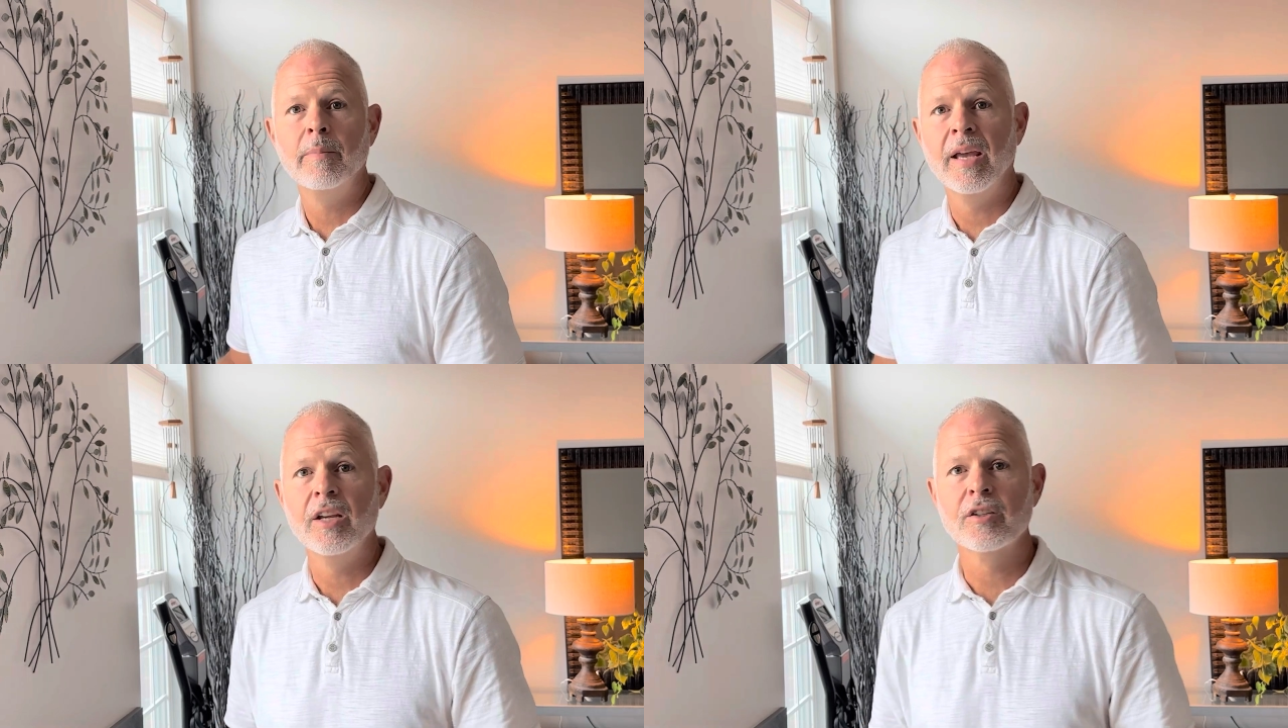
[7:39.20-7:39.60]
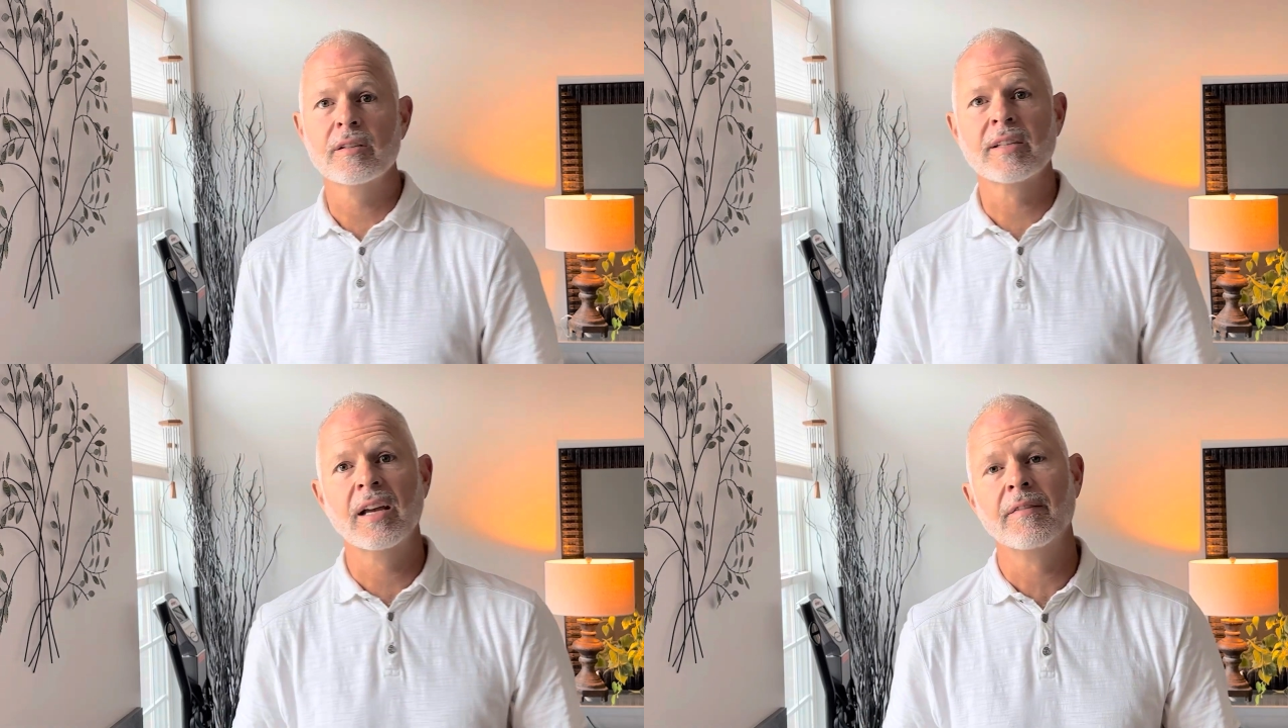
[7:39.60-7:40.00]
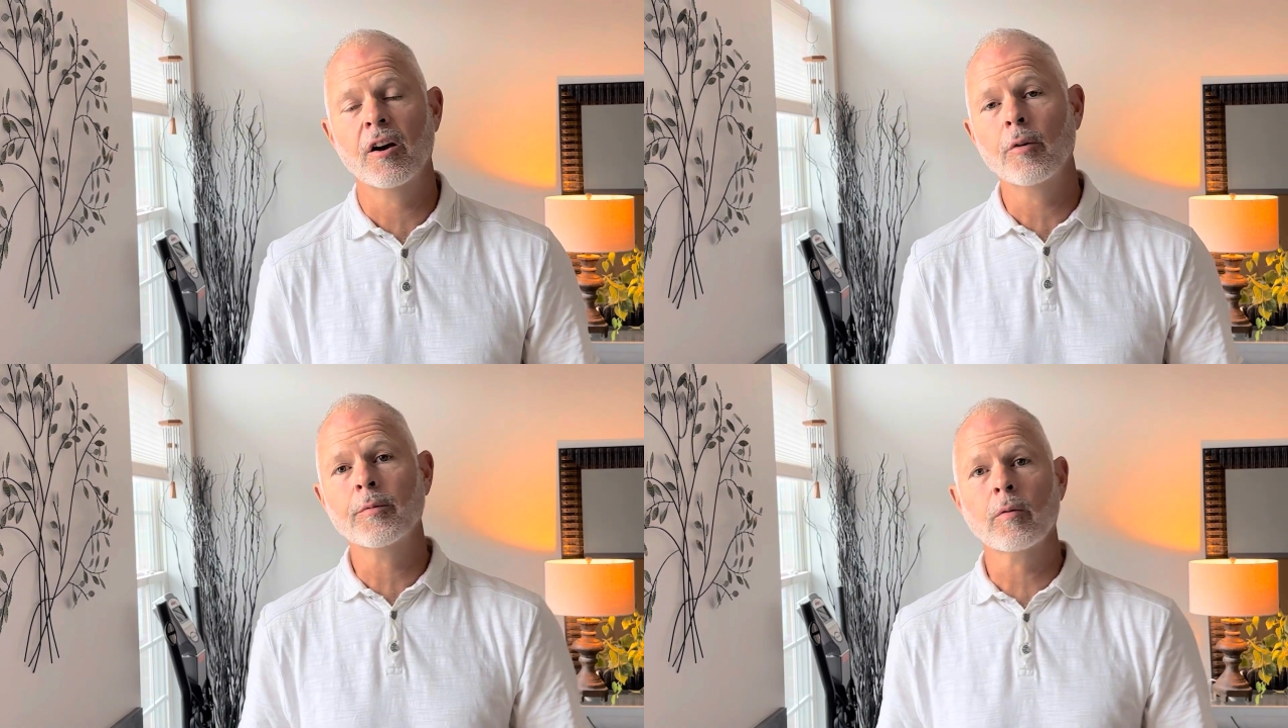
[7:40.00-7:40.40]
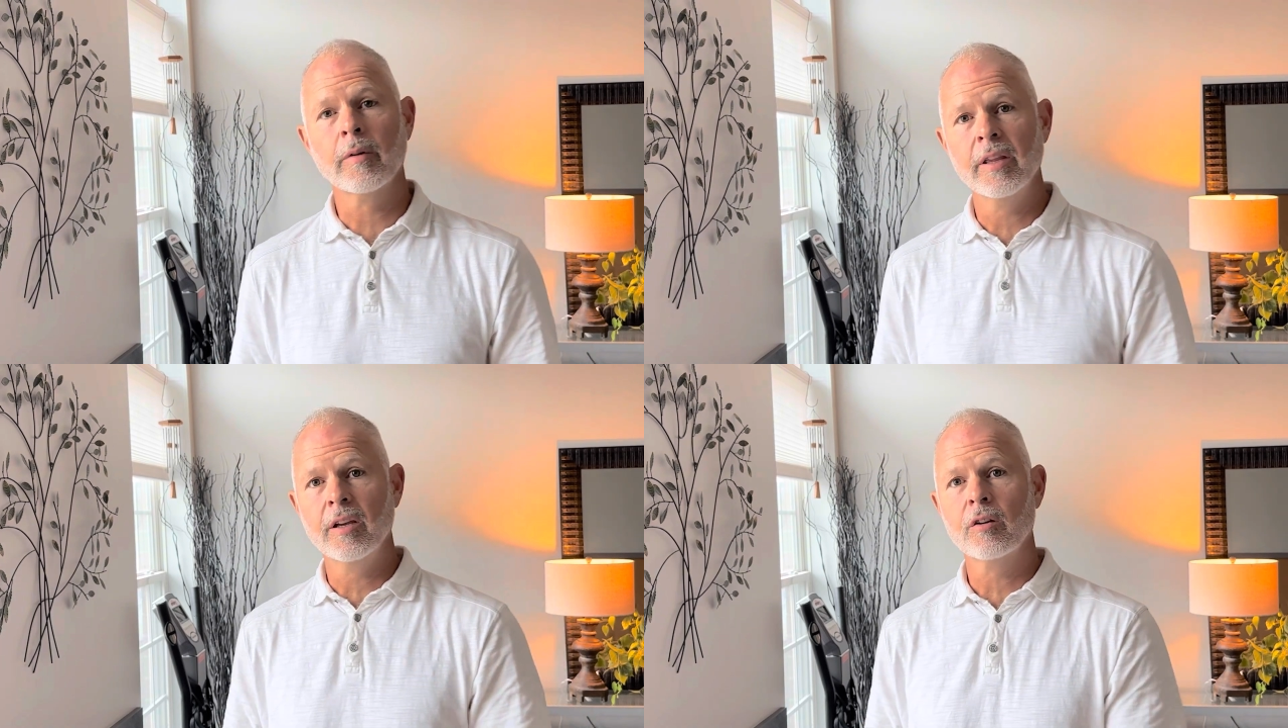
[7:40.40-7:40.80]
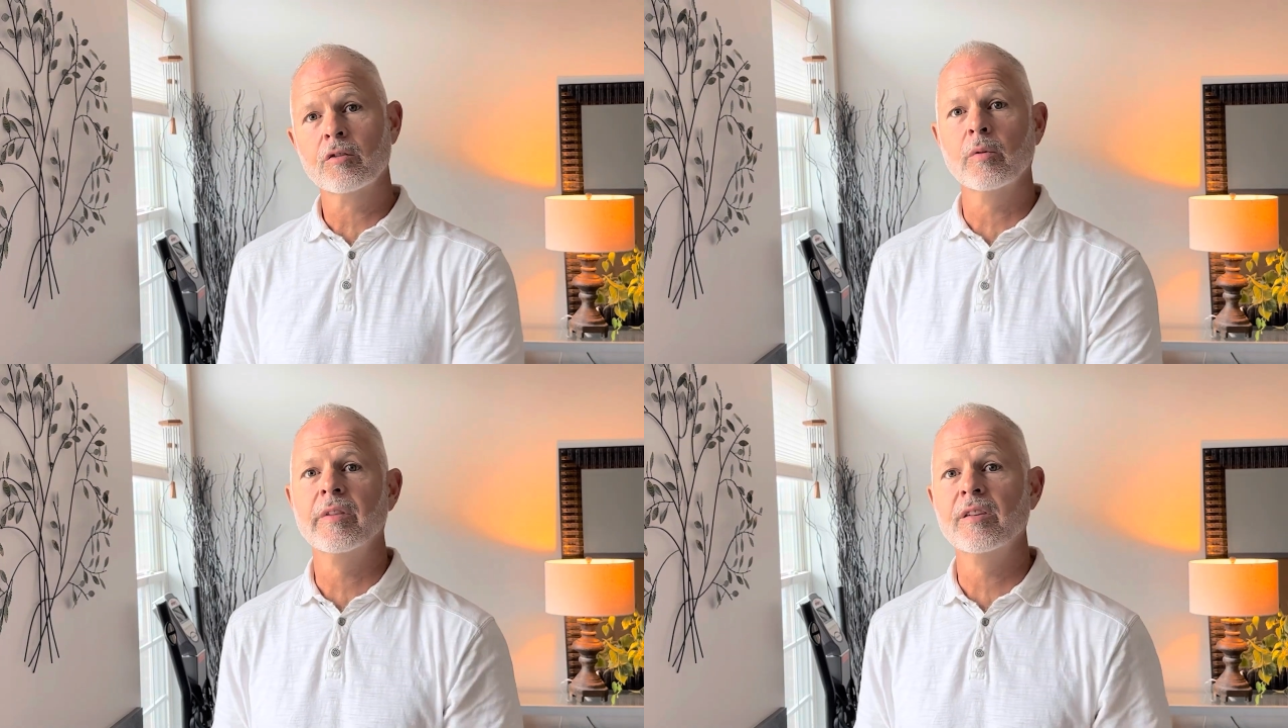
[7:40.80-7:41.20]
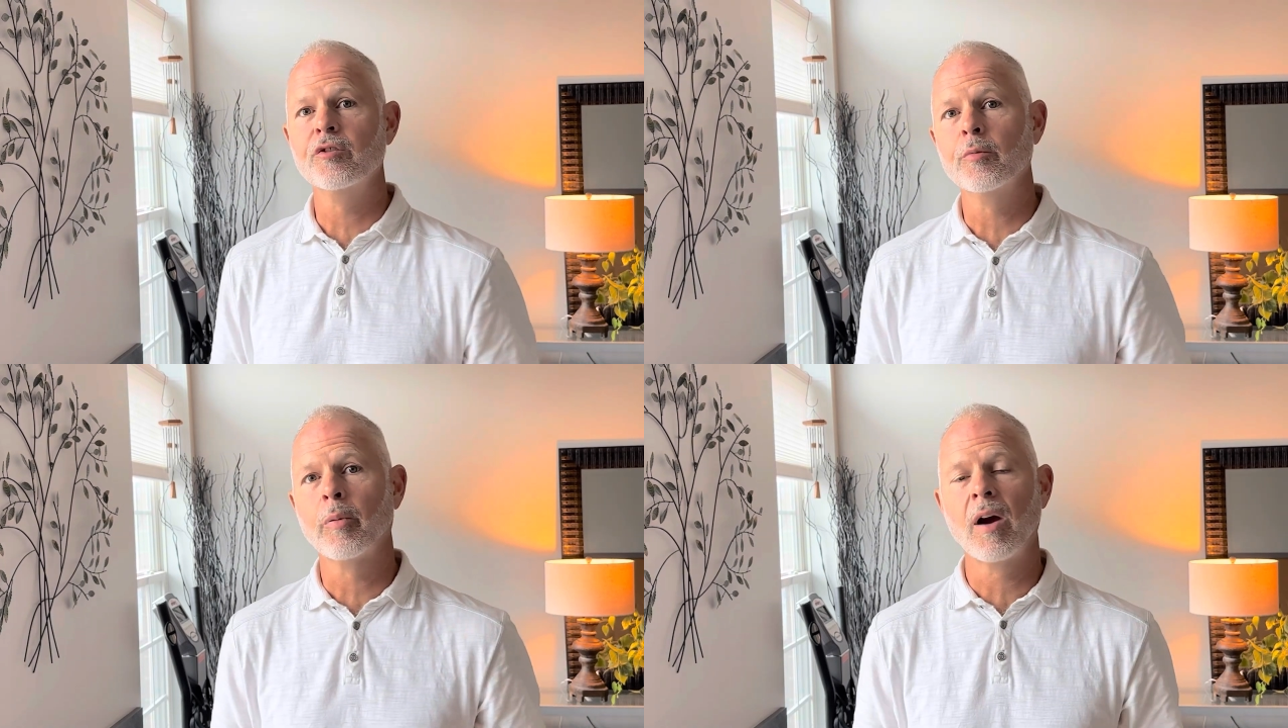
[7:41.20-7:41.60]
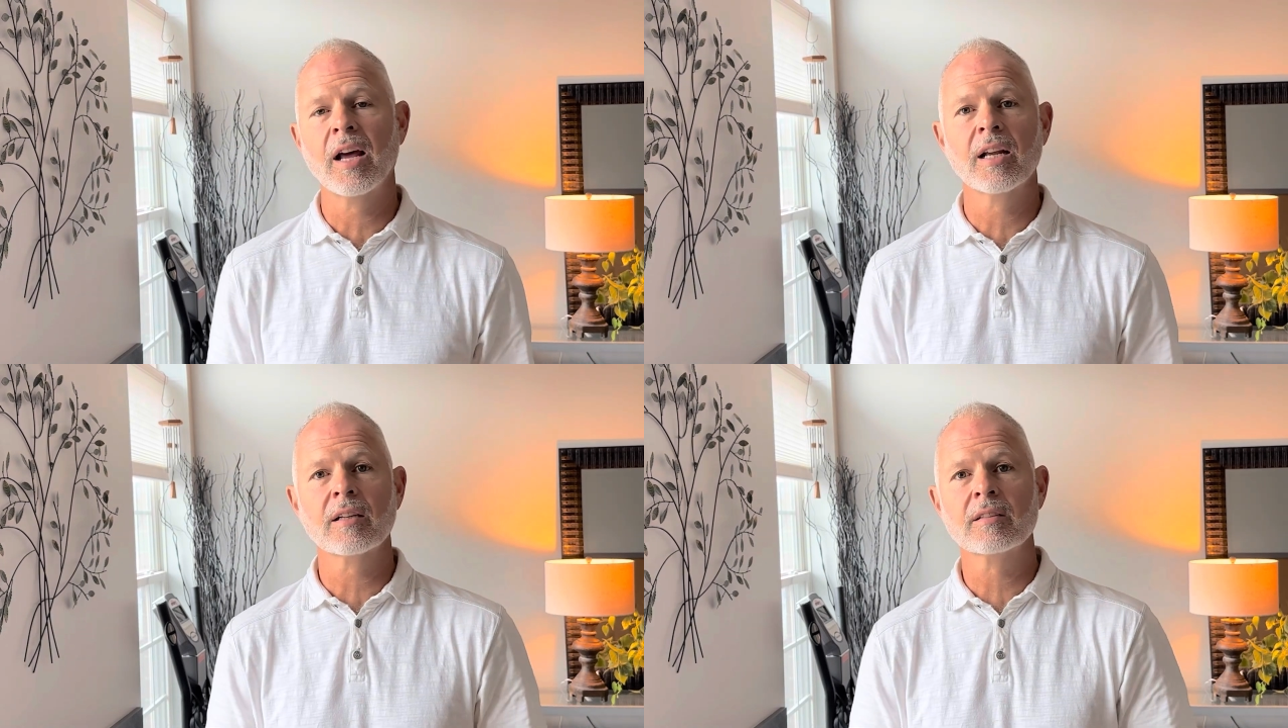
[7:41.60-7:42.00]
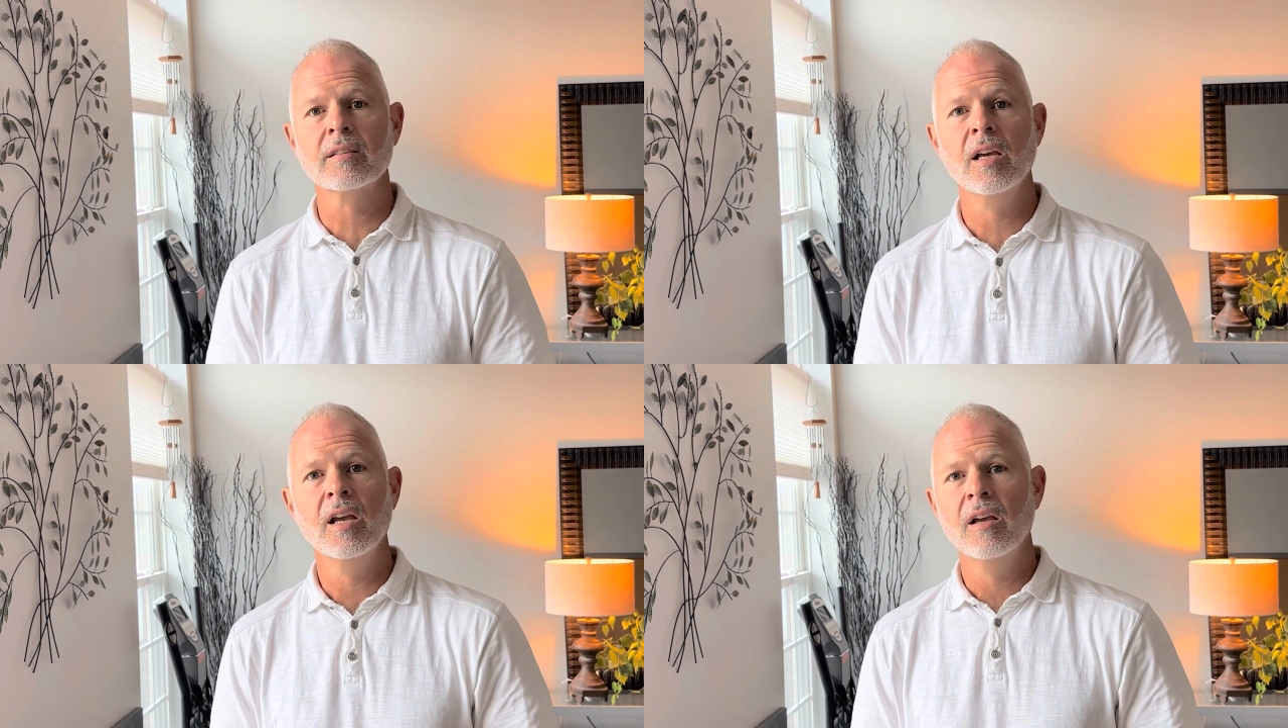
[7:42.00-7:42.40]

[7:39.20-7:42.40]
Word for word: patients I've helped over the years with these two products.